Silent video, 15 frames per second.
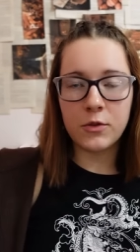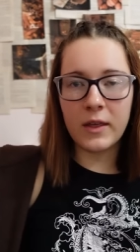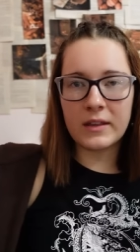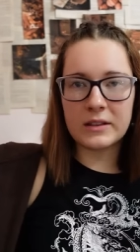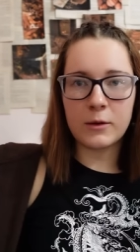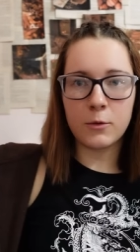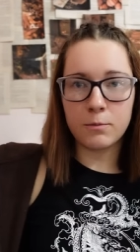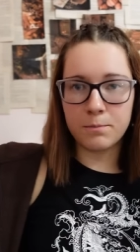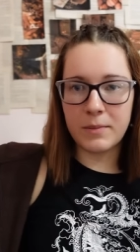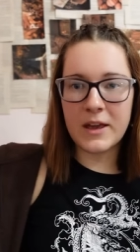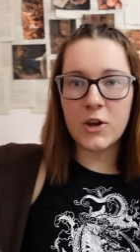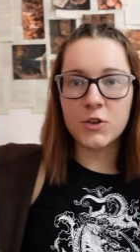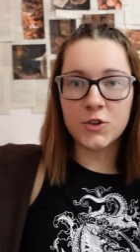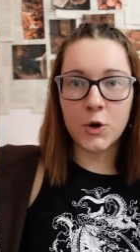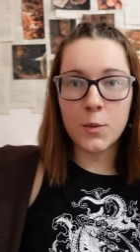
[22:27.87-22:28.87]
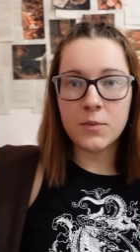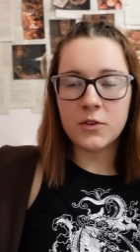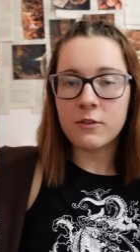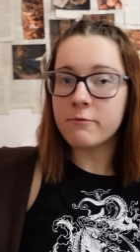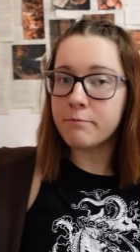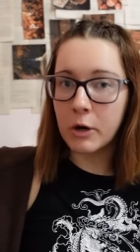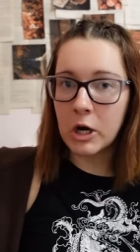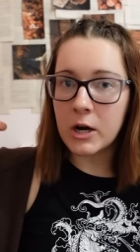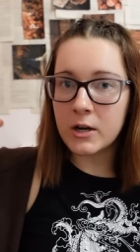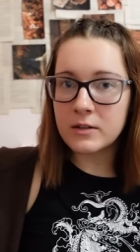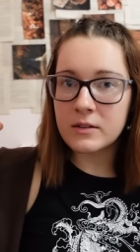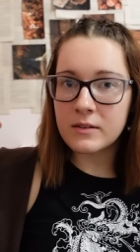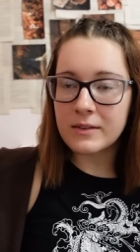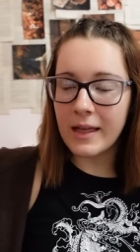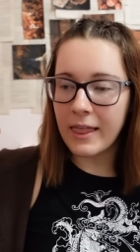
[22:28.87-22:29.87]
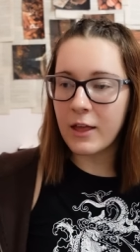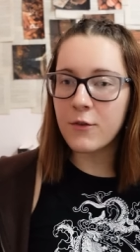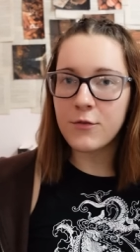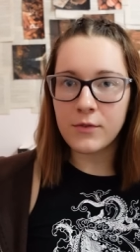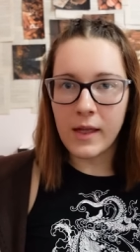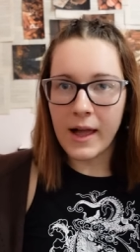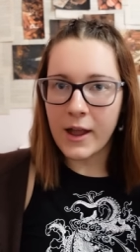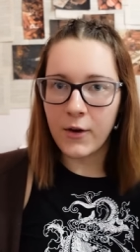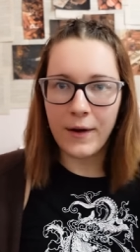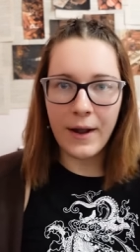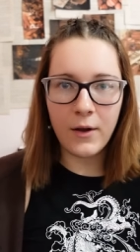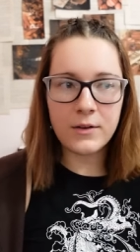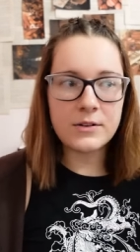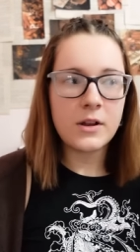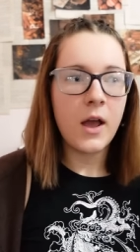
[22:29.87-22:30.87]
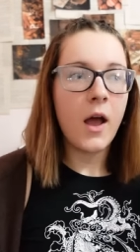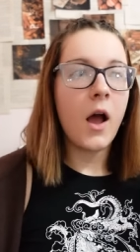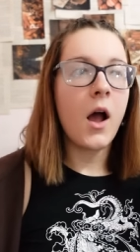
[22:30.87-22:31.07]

like the big groups of birds that like fly around